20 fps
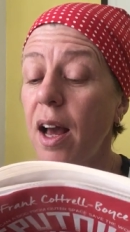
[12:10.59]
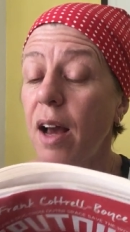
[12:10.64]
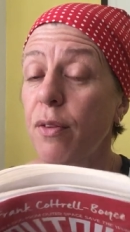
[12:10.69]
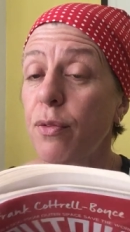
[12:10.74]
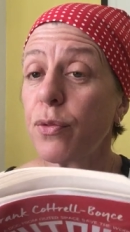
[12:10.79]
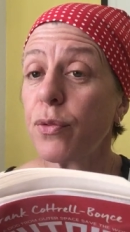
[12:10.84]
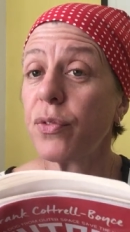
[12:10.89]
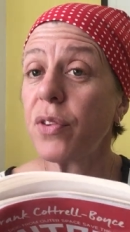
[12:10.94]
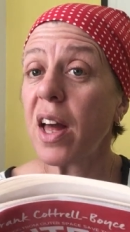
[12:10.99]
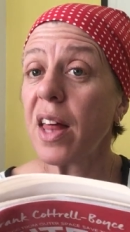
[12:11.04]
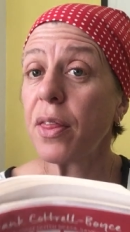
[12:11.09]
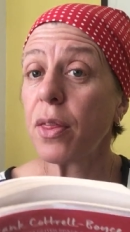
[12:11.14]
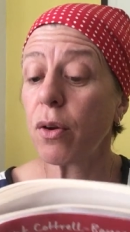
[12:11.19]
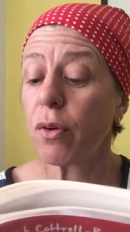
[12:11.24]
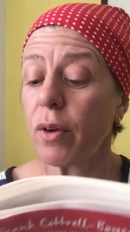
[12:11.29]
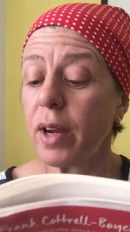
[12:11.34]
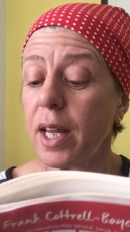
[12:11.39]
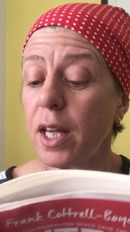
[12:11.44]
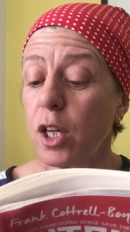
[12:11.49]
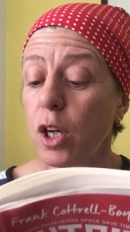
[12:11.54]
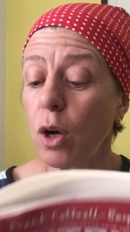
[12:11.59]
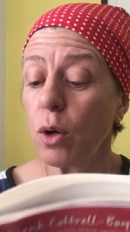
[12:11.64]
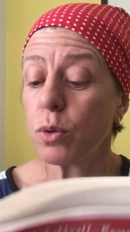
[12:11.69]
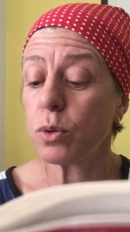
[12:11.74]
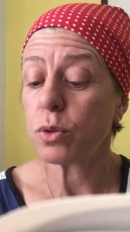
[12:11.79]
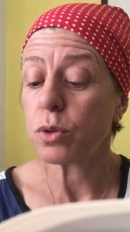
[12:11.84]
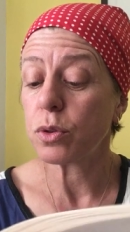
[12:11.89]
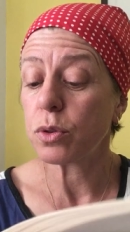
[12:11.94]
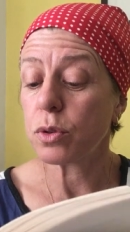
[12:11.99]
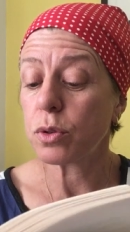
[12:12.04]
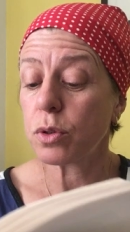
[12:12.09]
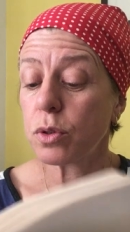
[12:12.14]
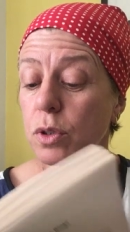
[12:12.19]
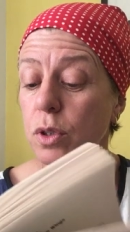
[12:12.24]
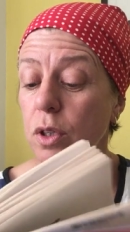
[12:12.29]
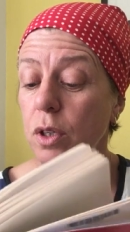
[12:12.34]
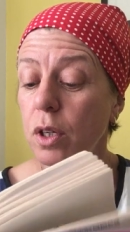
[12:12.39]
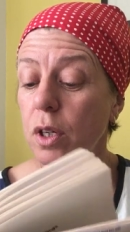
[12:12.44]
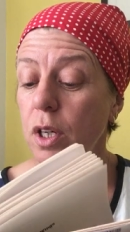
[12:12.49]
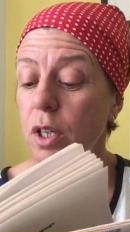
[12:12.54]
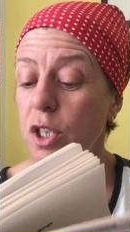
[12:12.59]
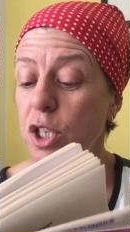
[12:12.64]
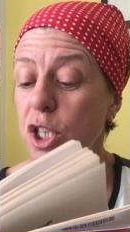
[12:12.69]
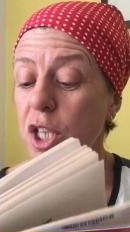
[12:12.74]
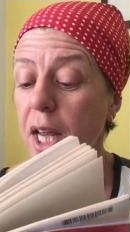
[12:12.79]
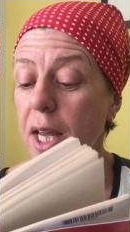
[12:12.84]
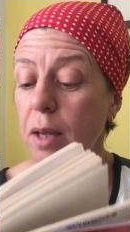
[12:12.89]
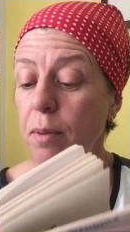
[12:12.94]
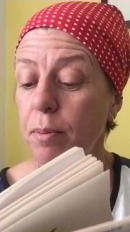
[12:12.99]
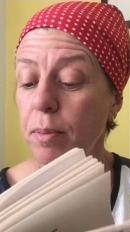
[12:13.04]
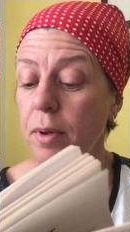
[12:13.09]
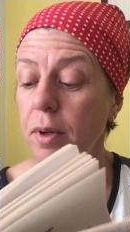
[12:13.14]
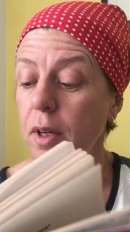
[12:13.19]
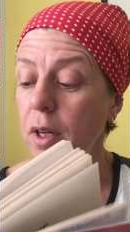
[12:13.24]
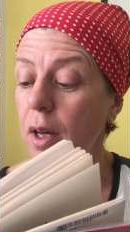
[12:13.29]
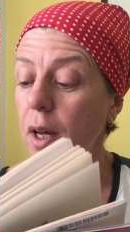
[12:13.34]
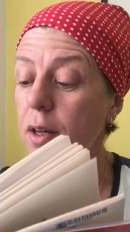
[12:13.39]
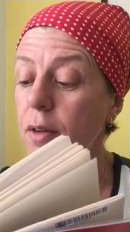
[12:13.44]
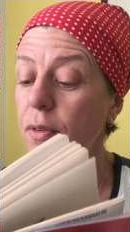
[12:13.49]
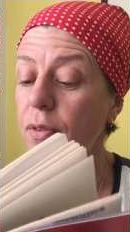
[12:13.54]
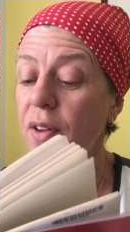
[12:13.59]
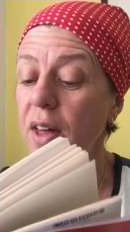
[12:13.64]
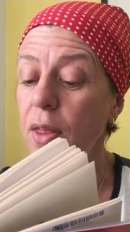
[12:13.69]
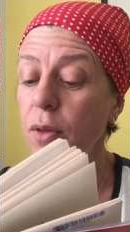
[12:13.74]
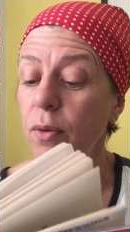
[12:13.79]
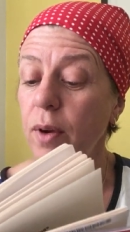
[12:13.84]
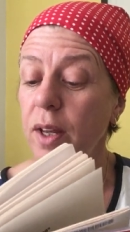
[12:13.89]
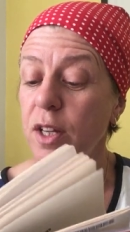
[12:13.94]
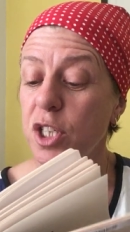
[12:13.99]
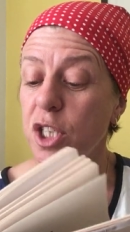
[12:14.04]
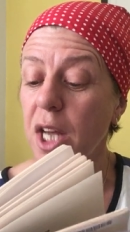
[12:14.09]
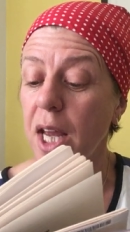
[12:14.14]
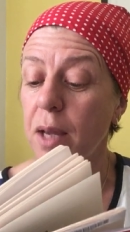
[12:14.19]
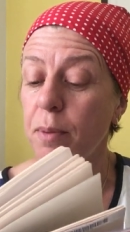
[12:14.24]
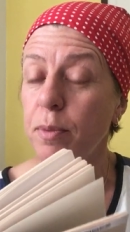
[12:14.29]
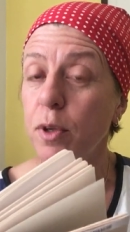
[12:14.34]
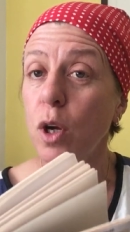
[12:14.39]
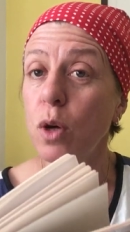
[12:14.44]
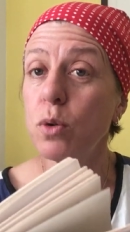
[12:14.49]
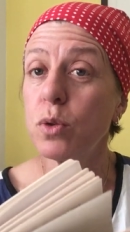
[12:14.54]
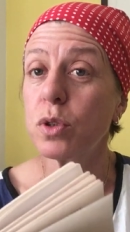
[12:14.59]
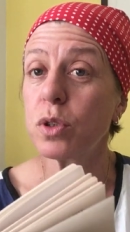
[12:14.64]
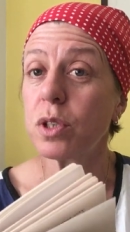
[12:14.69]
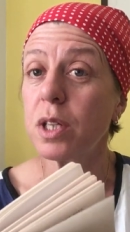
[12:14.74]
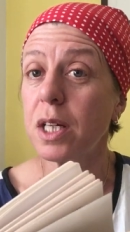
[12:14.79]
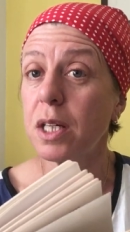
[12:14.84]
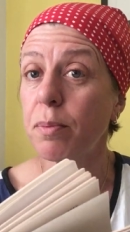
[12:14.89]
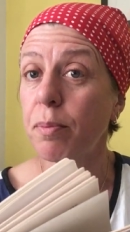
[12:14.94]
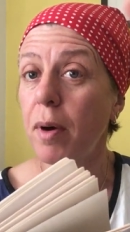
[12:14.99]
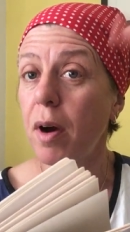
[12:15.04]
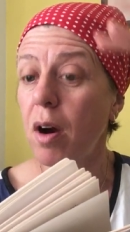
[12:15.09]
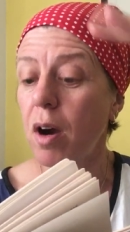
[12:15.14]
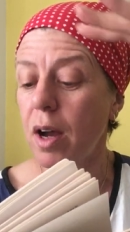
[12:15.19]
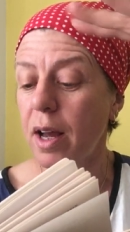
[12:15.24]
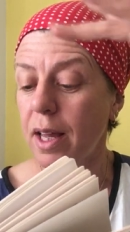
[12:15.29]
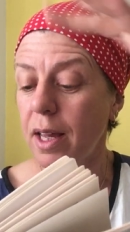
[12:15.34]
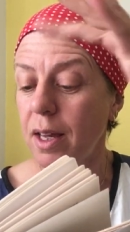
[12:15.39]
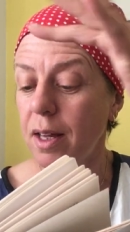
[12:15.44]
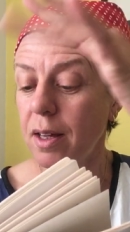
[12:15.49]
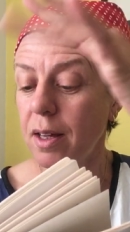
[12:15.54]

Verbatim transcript: A feathery ghost shape, a feathery shape ghosted by.